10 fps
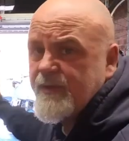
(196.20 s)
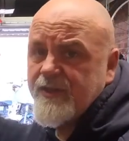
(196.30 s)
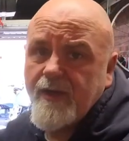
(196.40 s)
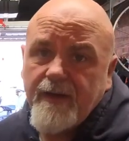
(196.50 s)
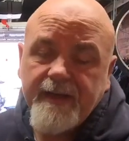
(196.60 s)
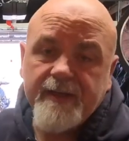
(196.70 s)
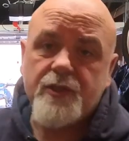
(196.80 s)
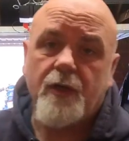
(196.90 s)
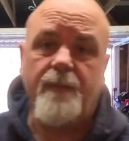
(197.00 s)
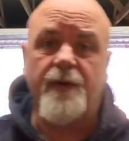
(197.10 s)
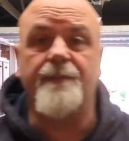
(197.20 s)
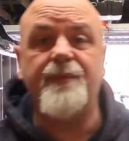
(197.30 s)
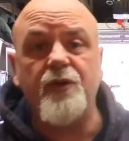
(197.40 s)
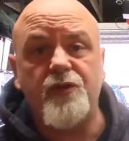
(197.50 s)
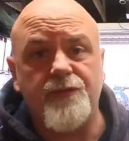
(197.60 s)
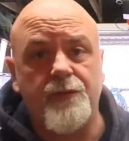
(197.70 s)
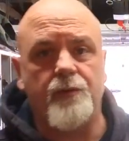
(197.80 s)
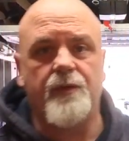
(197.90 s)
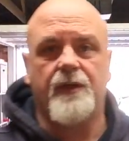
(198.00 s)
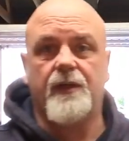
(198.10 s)
starting this job on a beautiful
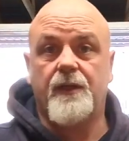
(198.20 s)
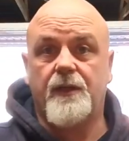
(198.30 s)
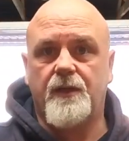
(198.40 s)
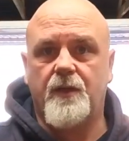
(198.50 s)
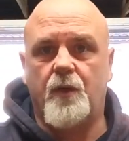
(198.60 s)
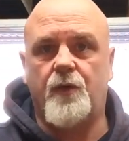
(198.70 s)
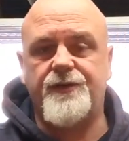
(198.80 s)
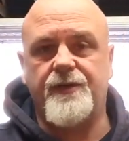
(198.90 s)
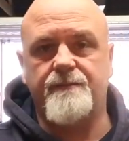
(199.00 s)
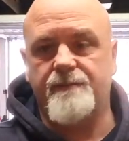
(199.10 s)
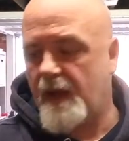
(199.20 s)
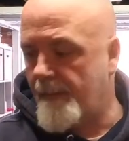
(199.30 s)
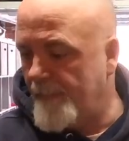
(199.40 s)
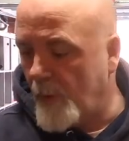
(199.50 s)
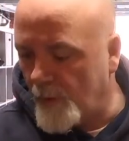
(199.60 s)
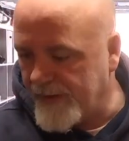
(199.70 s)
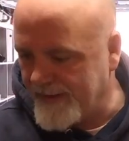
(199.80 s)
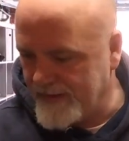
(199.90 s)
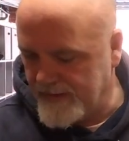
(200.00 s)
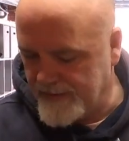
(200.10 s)
autumn morning